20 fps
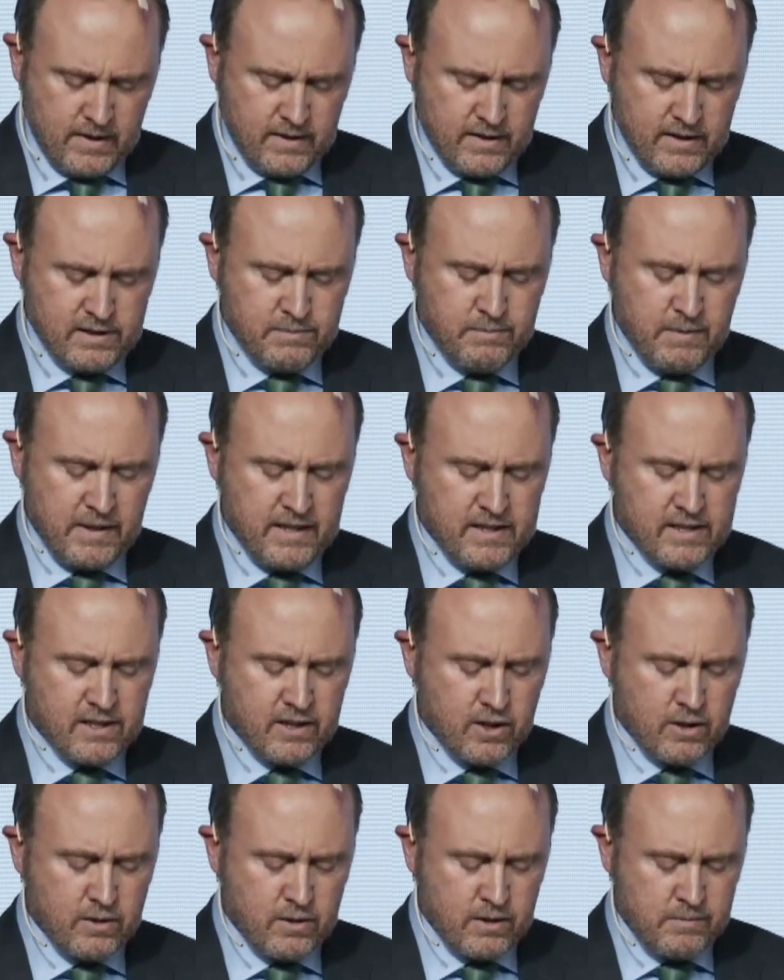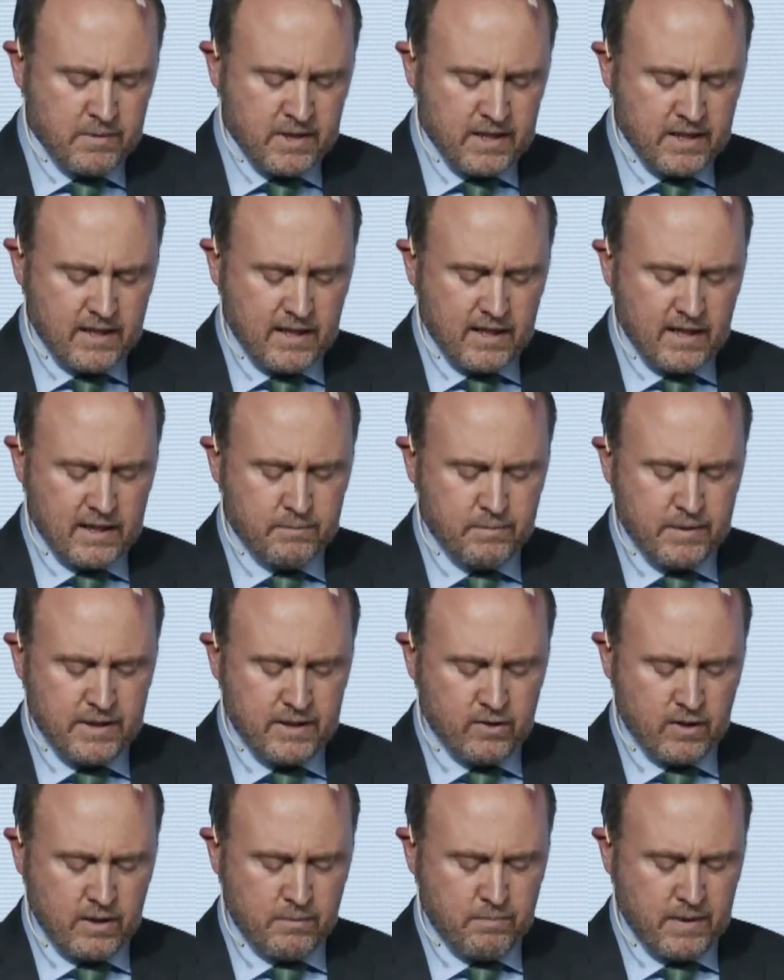The Spanish economy had been
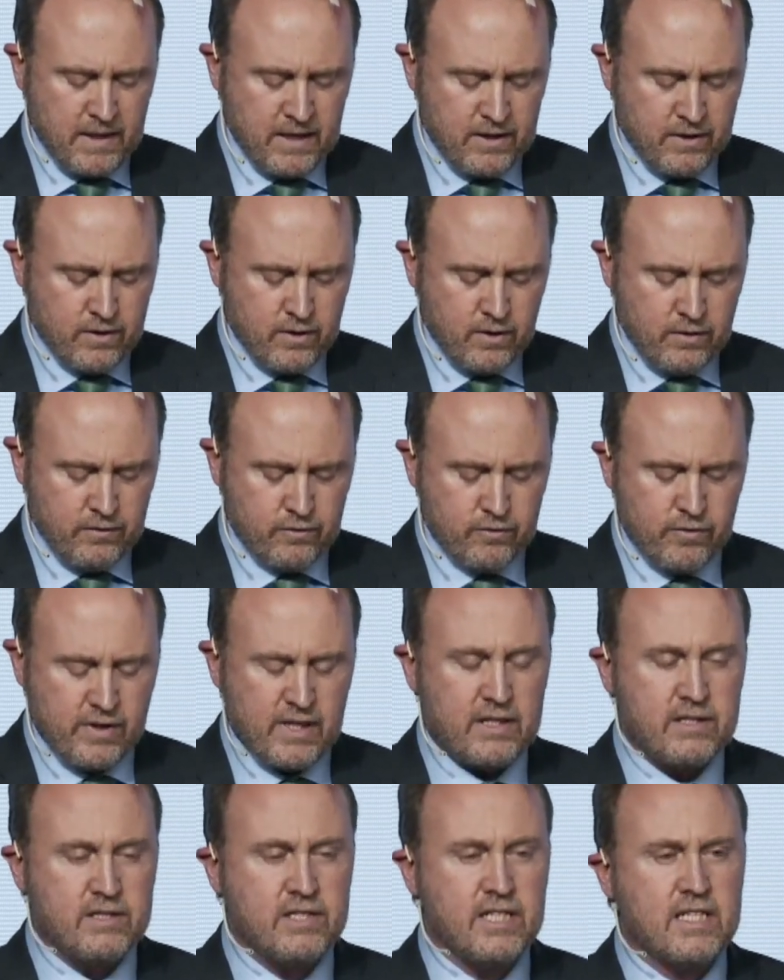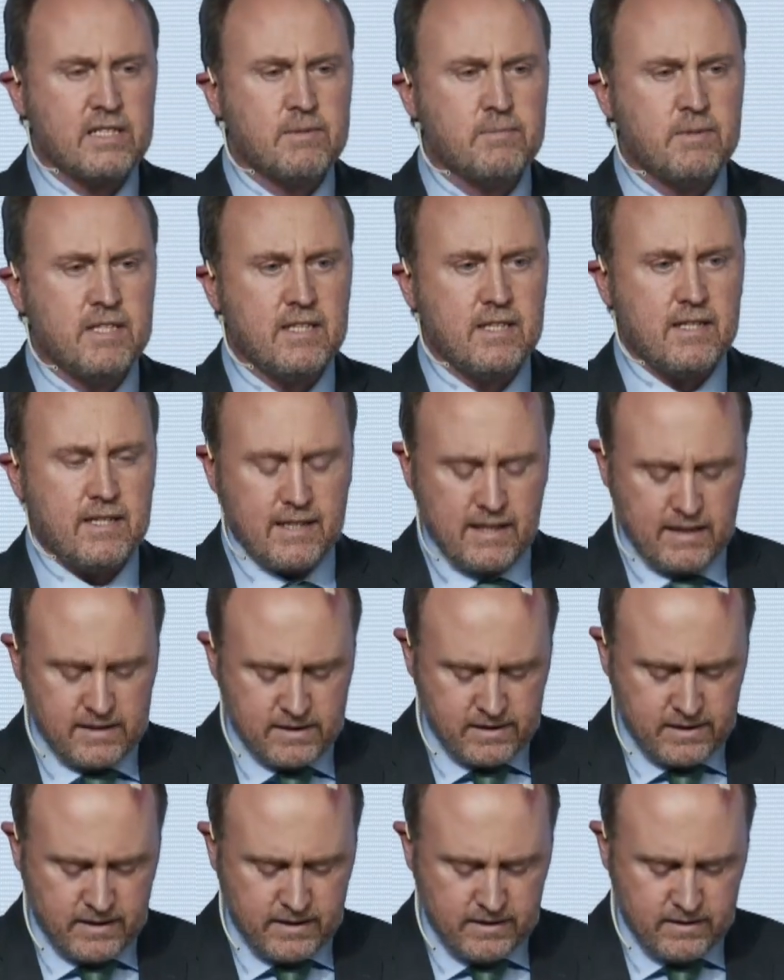on a path of readjustment and
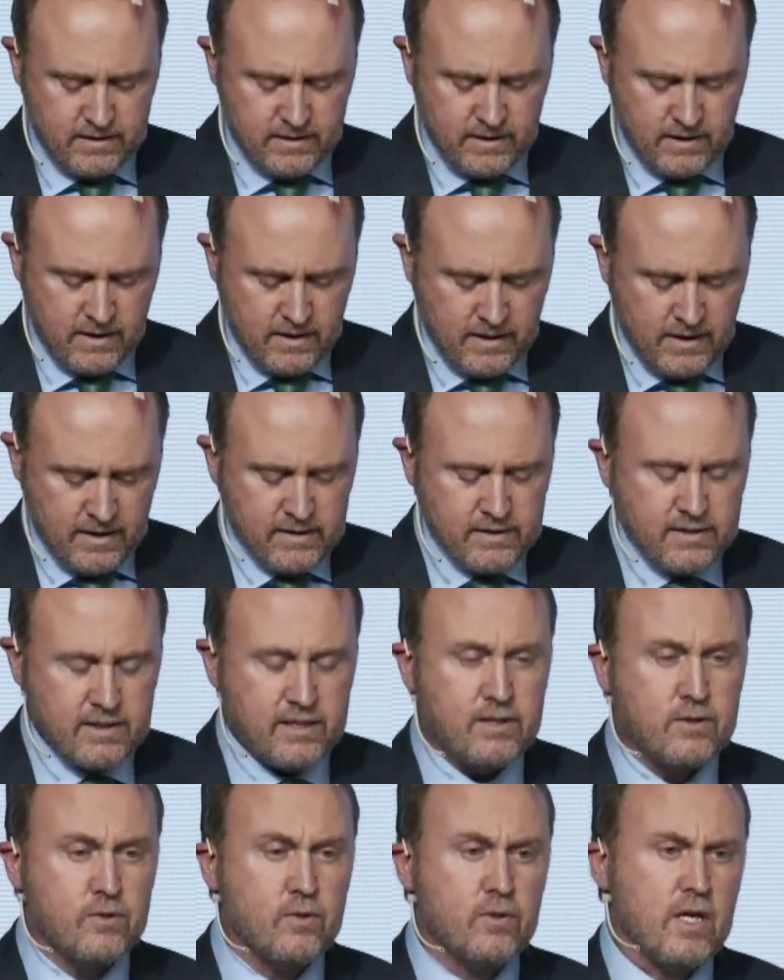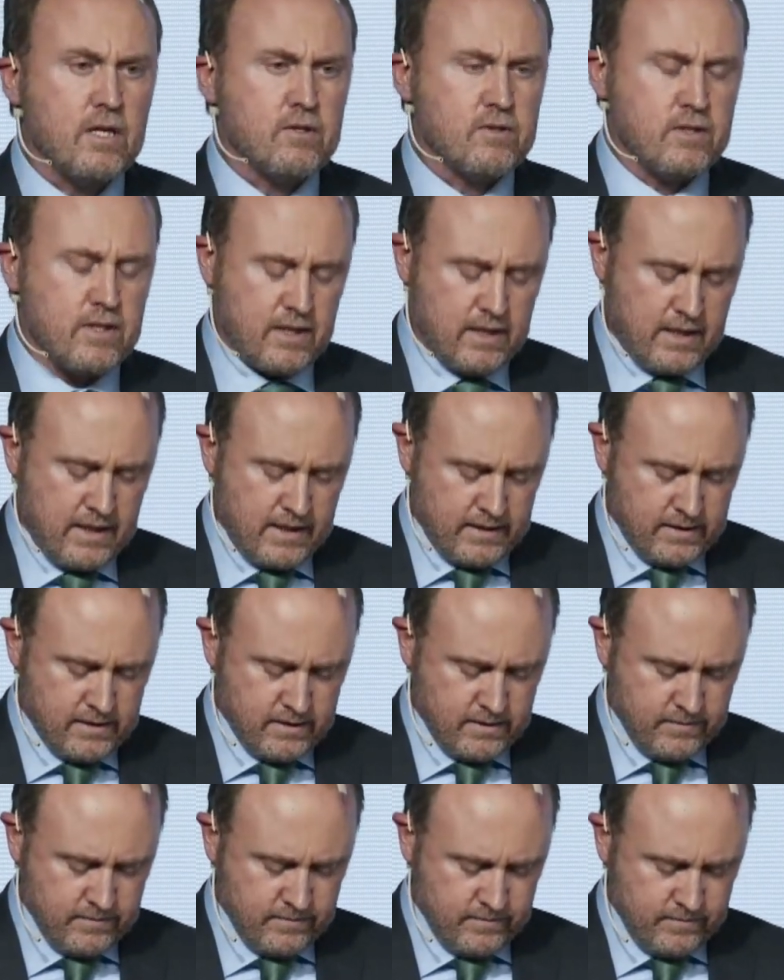ascent since 2008,